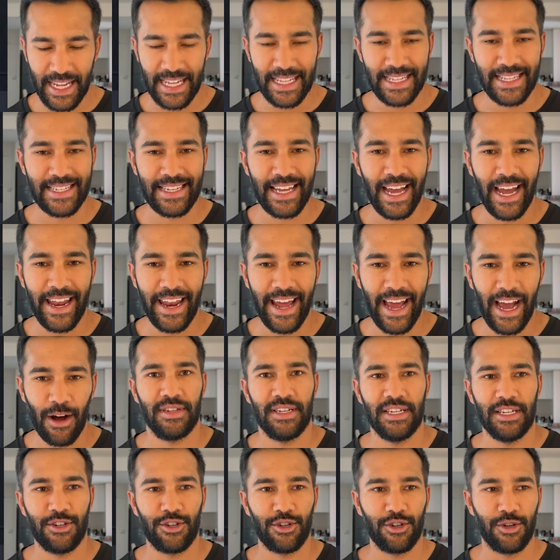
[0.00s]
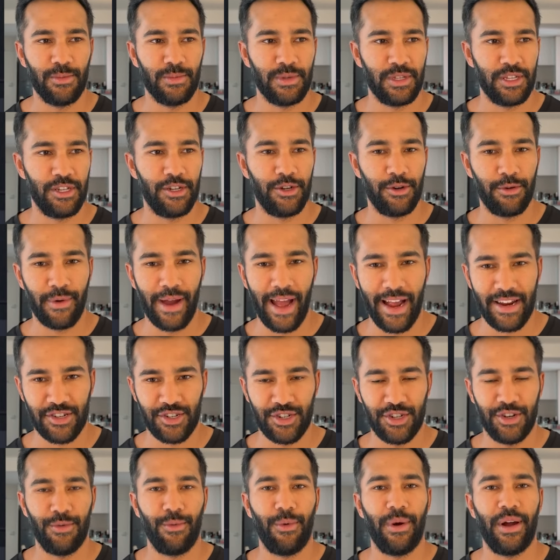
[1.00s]
inside out in terms of
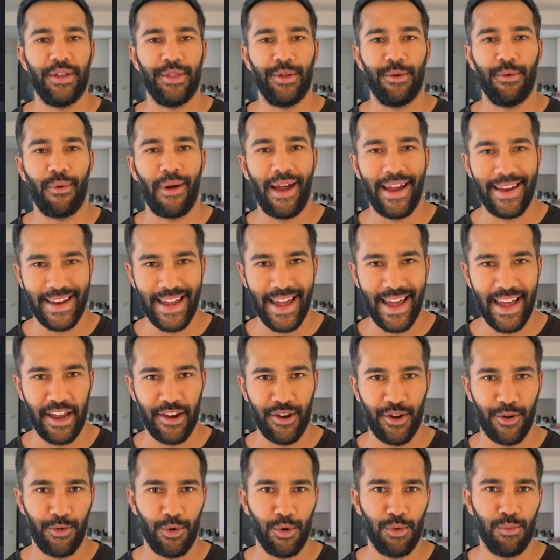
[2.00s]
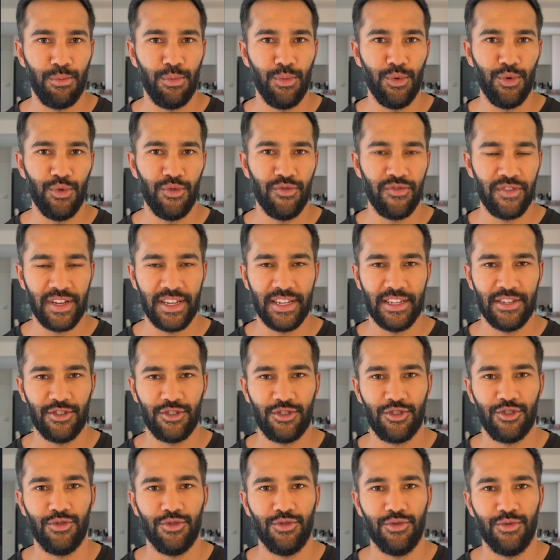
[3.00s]
direction where the right hander will move
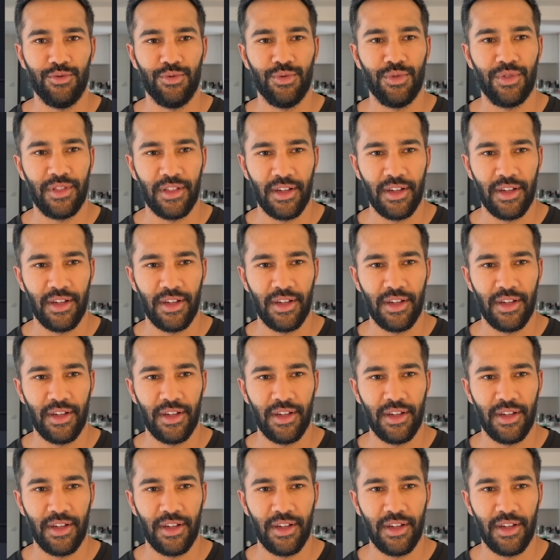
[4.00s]
into